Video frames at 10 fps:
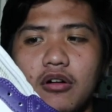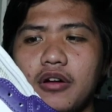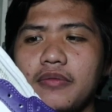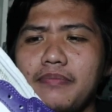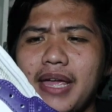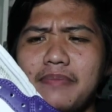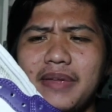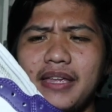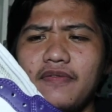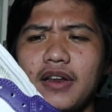or
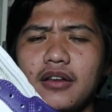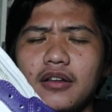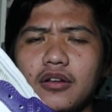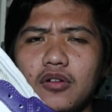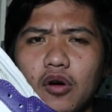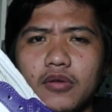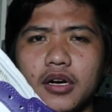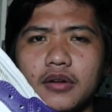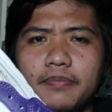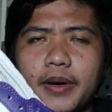maybe even
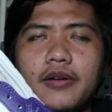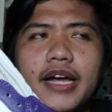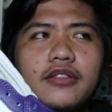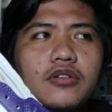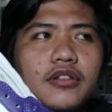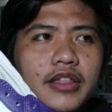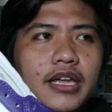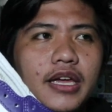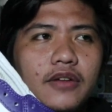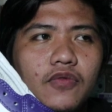lower. Pero I don't
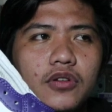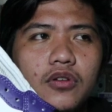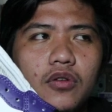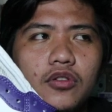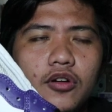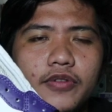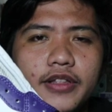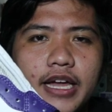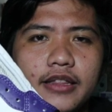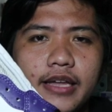think it will go
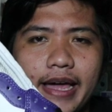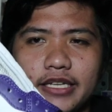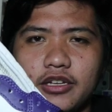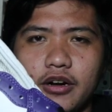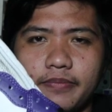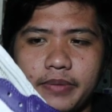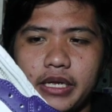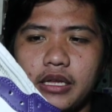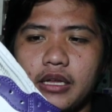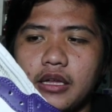lower than the
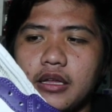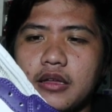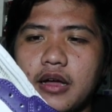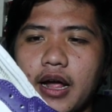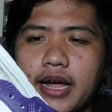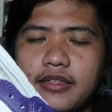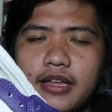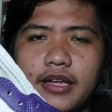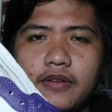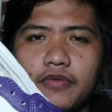SRP. I
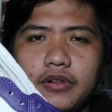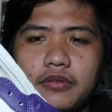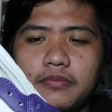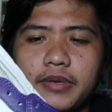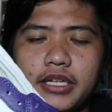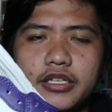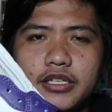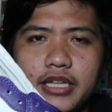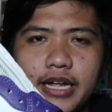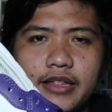think it will be
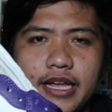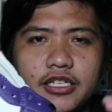just like the